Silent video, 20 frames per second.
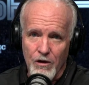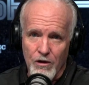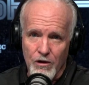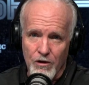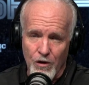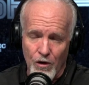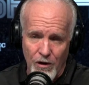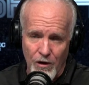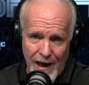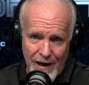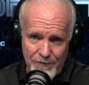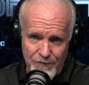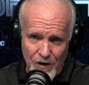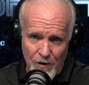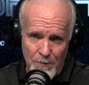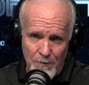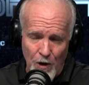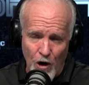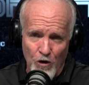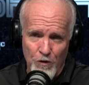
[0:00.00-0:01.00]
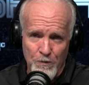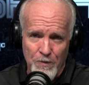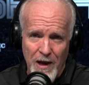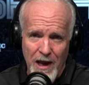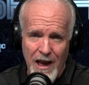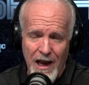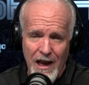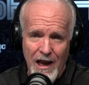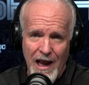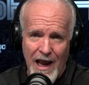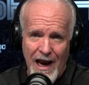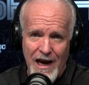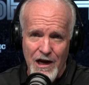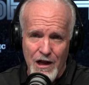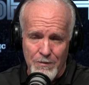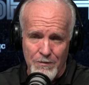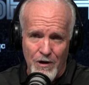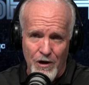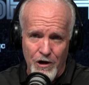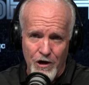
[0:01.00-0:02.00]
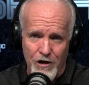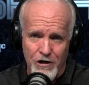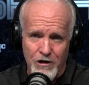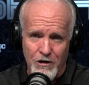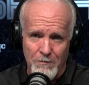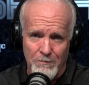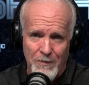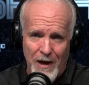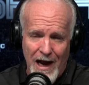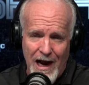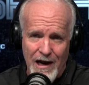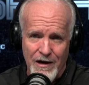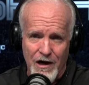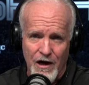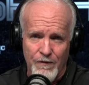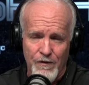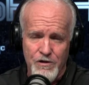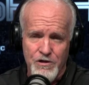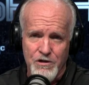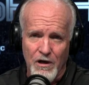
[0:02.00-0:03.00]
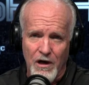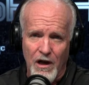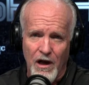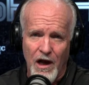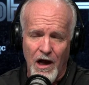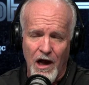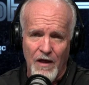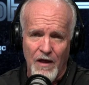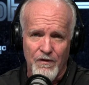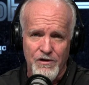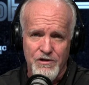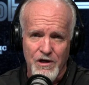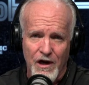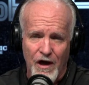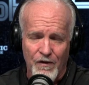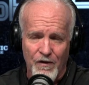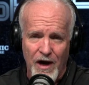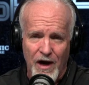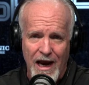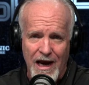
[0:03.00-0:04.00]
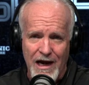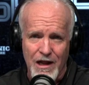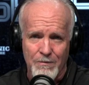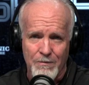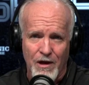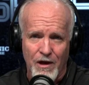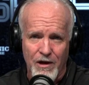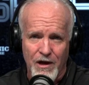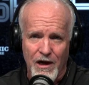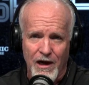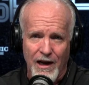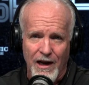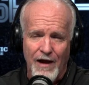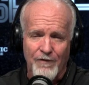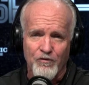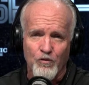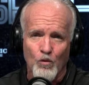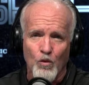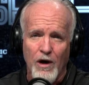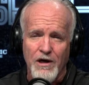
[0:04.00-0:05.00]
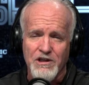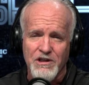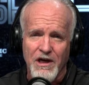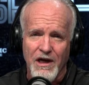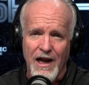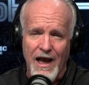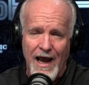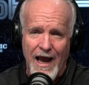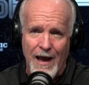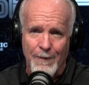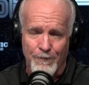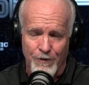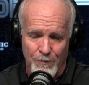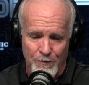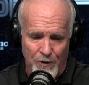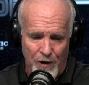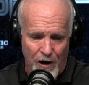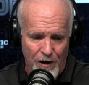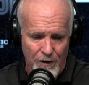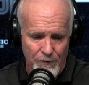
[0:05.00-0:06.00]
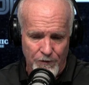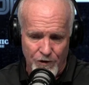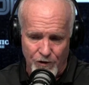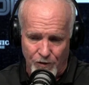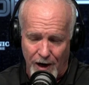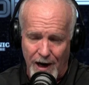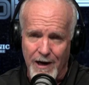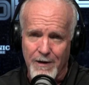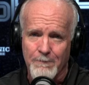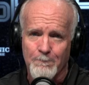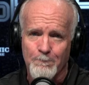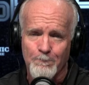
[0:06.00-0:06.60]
You let them both pay $80 million combined, and there's another $80 million left. What's going to happen, Paul, Craig?